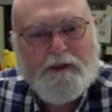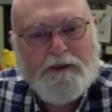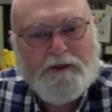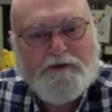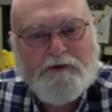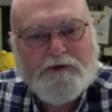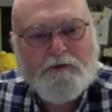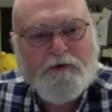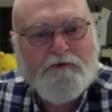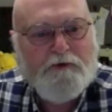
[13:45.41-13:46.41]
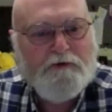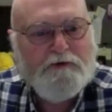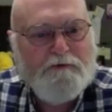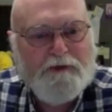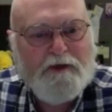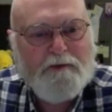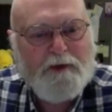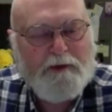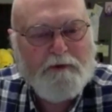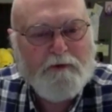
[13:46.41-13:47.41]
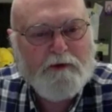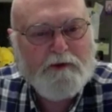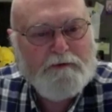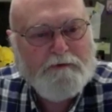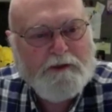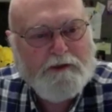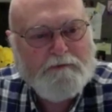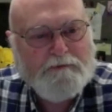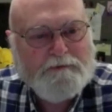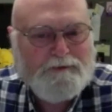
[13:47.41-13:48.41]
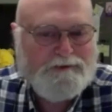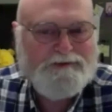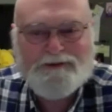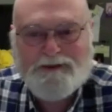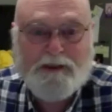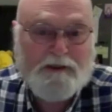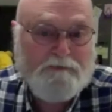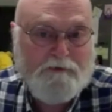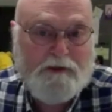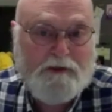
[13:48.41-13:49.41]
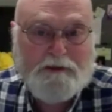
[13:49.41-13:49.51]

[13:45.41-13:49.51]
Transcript: unless you just refuse to fill out paperwork, um, which isn't a lot of fun.